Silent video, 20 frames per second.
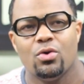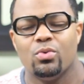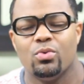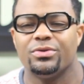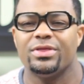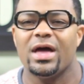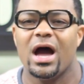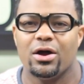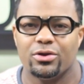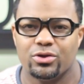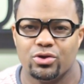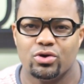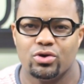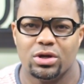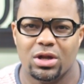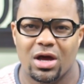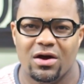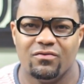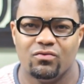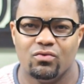without your
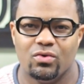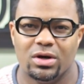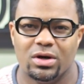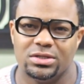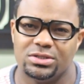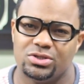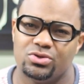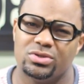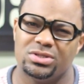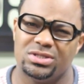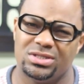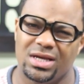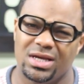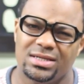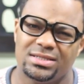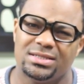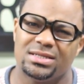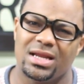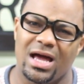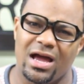loved one, to
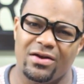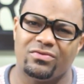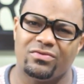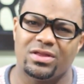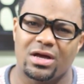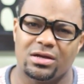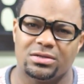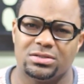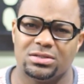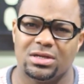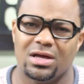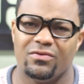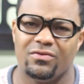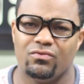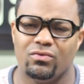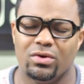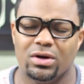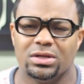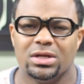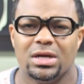adjust to life without your
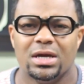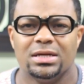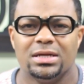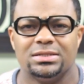loved one,